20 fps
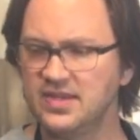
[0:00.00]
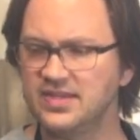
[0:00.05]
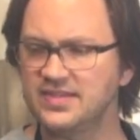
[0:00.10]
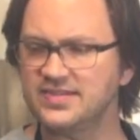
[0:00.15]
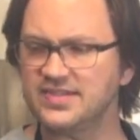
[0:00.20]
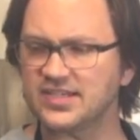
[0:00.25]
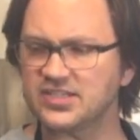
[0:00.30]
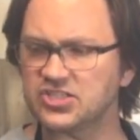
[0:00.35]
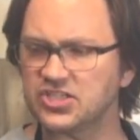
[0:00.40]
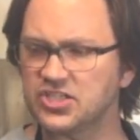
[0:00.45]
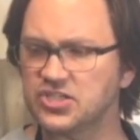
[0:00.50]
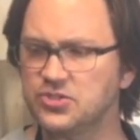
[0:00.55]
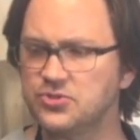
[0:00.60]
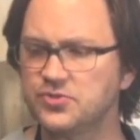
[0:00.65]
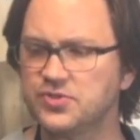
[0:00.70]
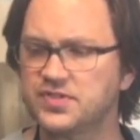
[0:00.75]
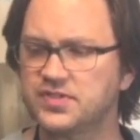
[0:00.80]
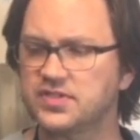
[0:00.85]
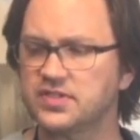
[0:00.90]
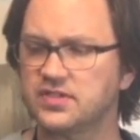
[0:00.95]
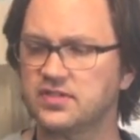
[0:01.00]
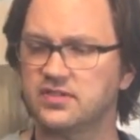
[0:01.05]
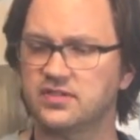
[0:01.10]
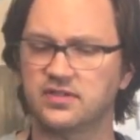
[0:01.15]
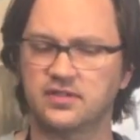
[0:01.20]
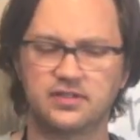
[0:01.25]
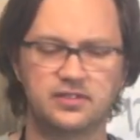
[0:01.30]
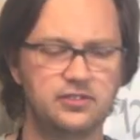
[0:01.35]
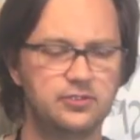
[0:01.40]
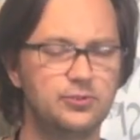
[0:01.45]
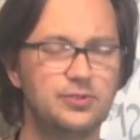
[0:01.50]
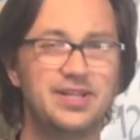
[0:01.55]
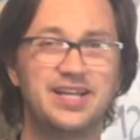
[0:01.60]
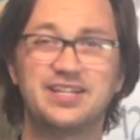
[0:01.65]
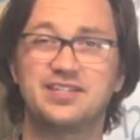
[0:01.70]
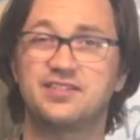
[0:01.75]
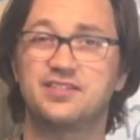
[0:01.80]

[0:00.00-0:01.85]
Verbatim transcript: It's actually used to glue like